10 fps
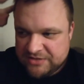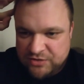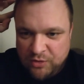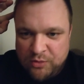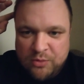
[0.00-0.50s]

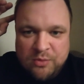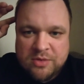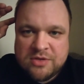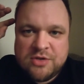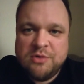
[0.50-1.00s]
So,
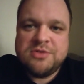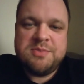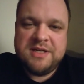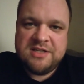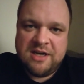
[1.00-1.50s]
don't
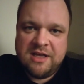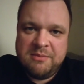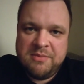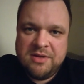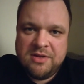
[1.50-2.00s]
spend
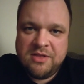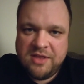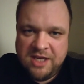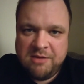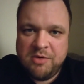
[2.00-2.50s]
time
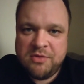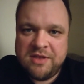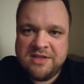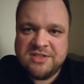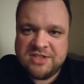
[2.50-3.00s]
thinking about
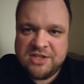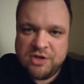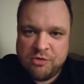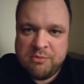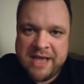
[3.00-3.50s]
things
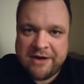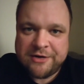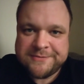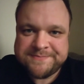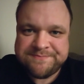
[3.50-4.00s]
that don't
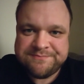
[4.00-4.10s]
matter.